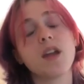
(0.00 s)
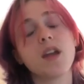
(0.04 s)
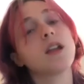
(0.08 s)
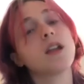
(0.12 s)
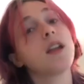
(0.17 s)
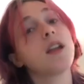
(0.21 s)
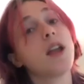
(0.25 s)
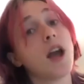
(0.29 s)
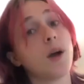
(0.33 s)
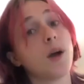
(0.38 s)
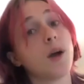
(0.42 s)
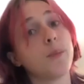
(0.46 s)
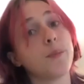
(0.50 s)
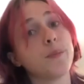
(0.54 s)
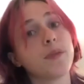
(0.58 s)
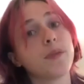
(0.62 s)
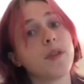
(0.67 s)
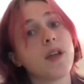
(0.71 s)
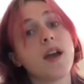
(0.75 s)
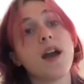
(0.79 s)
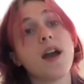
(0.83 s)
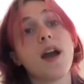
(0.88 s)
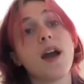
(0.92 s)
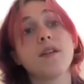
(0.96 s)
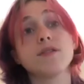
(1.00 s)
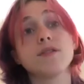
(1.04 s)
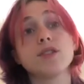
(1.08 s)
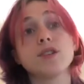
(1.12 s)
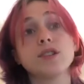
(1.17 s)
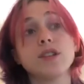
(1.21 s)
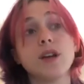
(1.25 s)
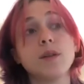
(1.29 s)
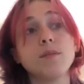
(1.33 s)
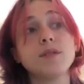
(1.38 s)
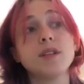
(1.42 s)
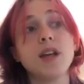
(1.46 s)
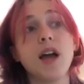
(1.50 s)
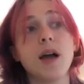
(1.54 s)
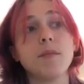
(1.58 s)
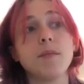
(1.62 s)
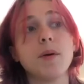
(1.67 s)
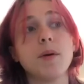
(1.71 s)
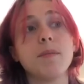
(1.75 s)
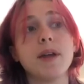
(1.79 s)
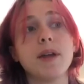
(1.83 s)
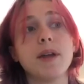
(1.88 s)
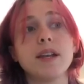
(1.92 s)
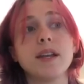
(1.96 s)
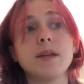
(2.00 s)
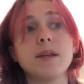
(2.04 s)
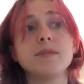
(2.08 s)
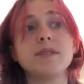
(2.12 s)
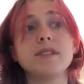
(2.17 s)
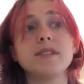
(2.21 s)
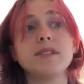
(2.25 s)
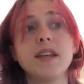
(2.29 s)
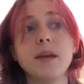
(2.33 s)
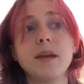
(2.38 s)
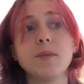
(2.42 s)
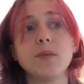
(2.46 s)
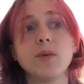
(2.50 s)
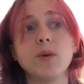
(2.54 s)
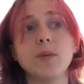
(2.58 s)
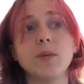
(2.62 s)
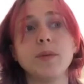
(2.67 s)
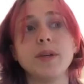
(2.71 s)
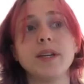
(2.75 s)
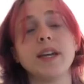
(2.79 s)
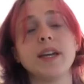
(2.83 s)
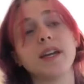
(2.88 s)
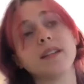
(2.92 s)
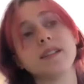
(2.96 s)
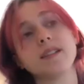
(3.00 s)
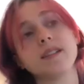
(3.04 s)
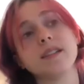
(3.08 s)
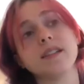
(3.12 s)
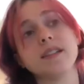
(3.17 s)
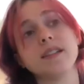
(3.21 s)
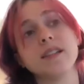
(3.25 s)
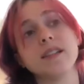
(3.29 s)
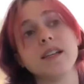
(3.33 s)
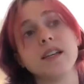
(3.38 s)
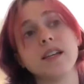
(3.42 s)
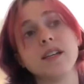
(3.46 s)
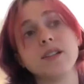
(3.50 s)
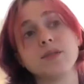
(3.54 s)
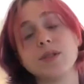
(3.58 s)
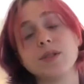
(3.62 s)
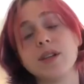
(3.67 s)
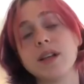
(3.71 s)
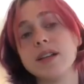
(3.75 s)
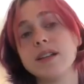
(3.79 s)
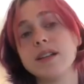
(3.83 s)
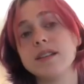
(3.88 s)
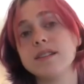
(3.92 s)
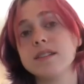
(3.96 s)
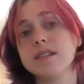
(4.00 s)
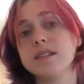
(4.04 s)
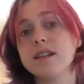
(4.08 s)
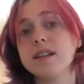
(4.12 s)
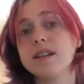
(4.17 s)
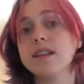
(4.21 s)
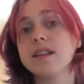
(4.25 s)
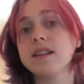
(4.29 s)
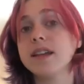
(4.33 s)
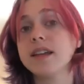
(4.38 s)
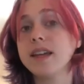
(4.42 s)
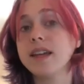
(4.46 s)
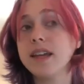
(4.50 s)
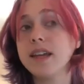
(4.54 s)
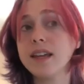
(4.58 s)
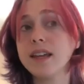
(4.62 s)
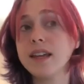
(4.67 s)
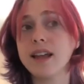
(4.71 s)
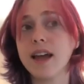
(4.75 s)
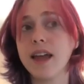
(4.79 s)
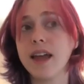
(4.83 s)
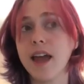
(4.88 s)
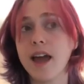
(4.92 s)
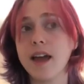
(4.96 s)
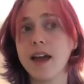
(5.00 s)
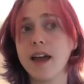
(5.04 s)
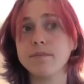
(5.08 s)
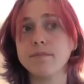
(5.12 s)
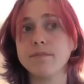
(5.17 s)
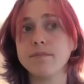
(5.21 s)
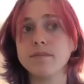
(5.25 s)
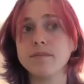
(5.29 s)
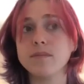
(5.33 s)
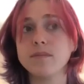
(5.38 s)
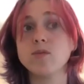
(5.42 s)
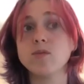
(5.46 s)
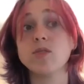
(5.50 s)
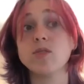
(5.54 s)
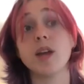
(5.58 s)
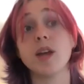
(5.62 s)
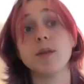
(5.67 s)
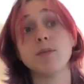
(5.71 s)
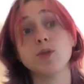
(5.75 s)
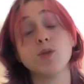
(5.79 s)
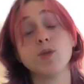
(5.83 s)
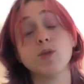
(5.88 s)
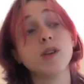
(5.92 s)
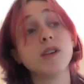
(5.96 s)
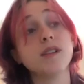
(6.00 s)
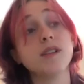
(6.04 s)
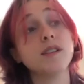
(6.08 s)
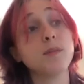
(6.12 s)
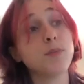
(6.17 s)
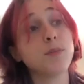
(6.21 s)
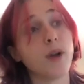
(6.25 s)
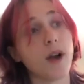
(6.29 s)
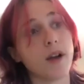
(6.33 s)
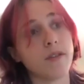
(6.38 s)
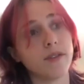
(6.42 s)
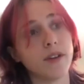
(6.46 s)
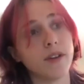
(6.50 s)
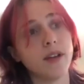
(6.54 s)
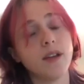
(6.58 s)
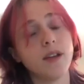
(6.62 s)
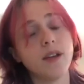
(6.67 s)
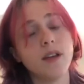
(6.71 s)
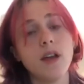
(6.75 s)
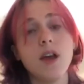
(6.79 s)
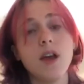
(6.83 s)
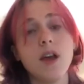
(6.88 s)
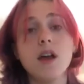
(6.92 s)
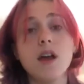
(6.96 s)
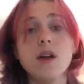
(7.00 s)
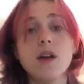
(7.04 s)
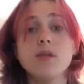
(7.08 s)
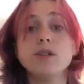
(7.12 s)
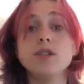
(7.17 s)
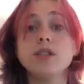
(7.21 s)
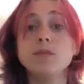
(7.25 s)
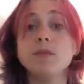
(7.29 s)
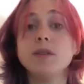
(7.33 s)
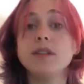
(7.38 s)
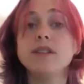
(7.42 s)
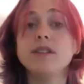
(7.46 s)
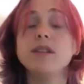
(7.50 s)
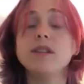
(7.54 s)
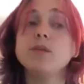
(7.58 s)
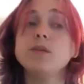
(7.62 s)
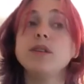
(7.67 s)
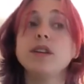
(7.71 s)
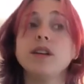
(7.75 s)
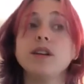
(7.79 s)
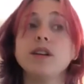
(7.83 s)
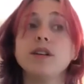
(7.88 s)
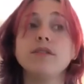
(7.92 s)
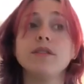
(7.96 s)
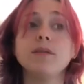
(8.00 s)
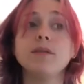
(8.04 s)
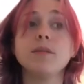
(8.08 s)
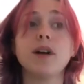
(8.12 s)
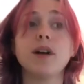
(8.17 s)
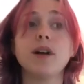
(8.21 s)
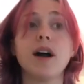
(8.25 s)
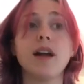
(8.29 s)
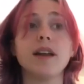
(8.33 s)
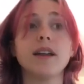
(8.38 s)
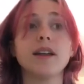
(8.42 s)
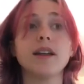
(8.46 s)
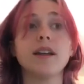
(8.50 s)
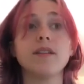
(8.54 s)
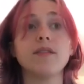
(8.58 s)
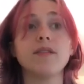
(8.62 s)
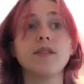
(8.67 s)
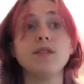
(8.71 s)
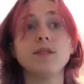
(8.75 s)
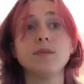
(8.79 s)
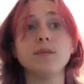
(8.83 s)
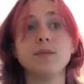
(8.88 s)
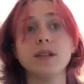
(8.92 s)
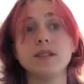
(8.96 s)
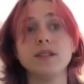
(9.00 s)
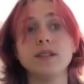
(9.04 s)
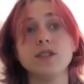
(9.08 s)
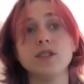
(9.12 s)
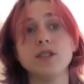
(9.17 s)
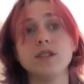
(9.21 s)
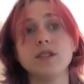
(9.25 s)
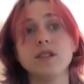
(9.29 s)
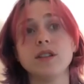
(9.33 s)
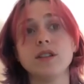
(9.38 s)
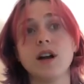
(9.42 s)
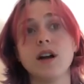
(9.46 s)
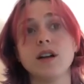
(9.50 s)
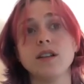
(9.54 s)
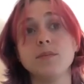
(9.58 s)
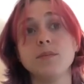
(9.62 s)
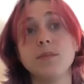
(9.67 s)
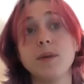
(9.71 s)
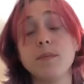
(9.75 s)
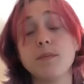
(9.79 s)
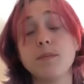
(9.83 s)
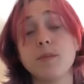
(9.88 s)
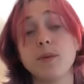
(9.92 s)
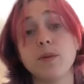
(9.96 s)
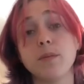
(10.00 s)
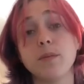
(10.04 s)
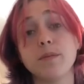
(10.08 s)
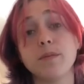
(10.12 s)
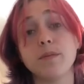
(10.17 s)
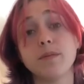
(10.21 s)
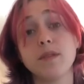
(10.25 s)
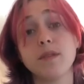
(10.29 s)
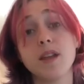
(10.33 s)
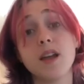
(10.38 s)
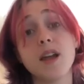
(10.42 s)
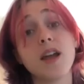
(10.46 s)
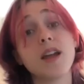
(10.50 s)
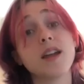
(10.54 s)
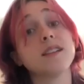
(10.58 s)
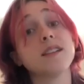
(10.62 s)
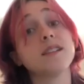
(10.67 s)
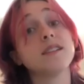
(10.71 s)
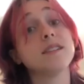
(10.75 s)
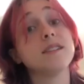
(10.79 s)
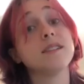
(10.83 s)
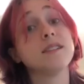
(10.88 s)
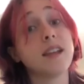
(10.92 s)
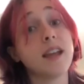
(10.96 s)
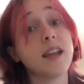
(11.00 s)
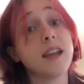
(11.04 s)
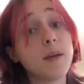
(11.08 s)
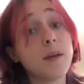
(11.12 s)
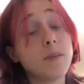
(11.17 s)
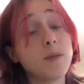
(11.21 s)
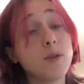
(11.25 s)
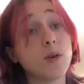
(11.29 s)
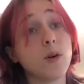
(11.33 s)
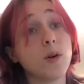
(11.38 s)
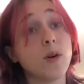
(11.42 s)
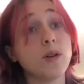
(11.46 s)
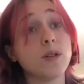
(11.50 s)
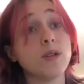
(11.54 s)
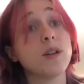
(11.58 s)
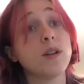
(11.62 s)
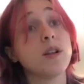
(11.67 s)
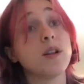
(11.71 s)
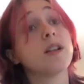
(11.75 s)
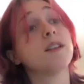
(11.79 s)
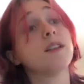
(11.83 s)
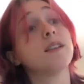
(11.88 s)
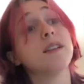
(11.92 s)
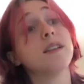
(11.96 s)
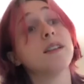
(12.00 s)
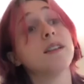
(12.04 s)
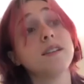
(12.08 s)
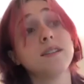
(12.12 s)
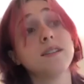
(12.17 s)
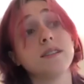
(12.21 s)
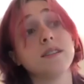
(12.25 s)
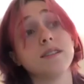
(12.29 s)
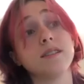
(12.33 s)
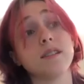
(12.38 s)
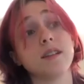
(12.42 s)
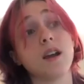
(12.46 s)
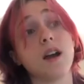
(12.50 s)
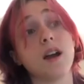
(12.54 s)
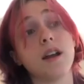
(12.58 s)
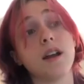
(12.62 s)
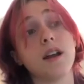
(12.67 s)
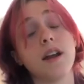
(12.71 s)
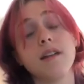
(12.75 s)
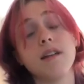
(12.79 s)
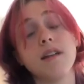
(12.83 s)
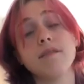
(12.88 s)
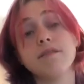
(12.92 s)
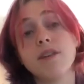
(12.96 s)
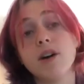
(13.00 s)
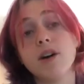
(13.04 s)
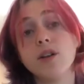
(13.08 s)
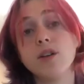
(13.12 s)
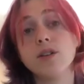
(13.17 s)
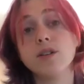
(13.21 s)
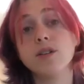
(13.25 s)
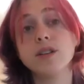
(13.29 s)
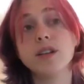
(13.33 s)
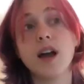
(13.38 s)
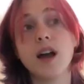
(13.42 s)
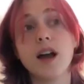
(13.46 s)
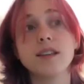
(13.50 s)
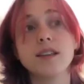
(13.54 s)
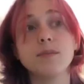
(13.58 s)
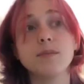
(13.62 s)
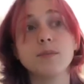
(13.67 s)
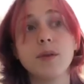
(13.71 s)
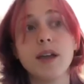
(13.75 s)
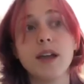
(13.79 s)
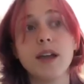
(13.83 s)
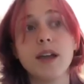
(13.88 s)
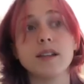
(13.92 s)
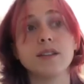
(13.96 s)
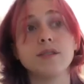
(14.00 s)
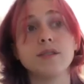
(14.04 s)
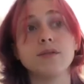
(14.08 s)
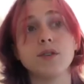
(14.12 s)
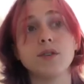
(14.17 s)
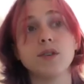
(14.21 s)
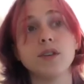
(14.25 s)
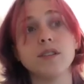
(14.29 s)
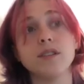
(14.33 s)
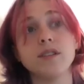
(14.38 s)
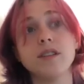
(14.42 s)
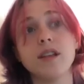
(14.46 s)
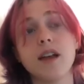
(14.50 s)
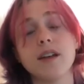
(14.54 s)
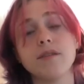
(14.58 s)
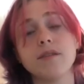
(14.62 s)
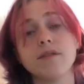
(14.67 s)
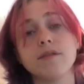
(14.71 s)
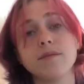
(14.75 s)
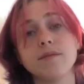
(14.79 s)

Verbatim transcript: Now, after some time, a man named Samuel began to lead the Israelites, like Eli had. Samuel was a prophet, which means he would hear from God and give those messages to God's people. Samuel listened to God and followed God's plans for his life.